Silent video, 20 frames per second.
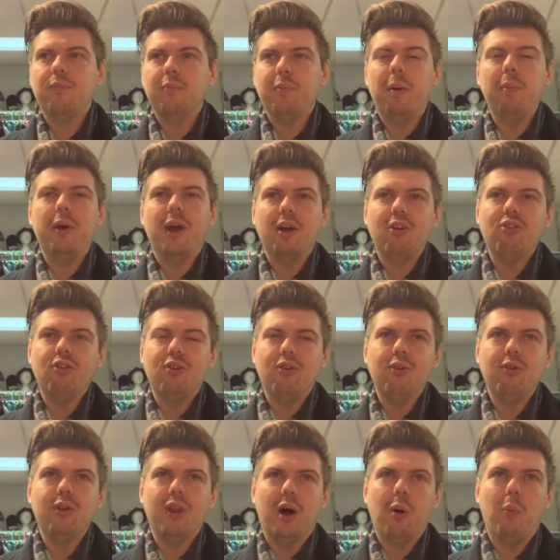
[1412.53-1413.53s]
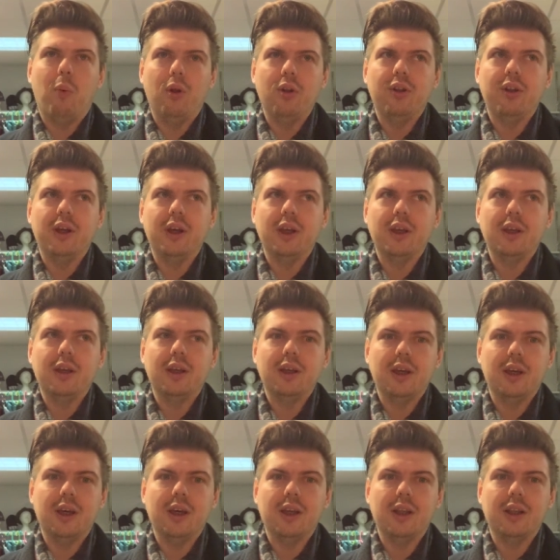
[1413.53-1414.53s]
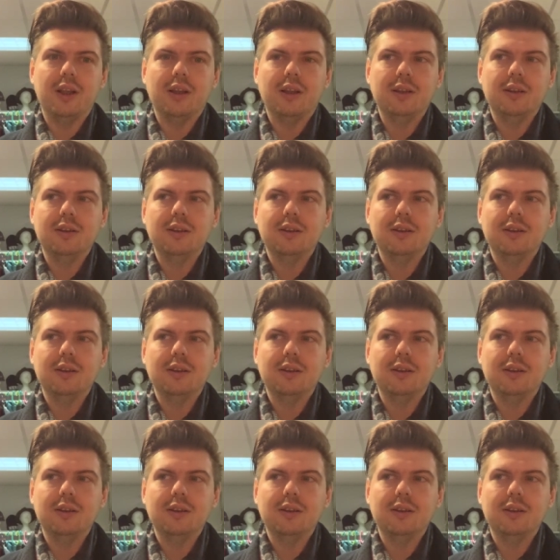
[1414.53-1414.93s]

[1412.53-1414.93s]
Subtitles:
Maybe I should do that one day in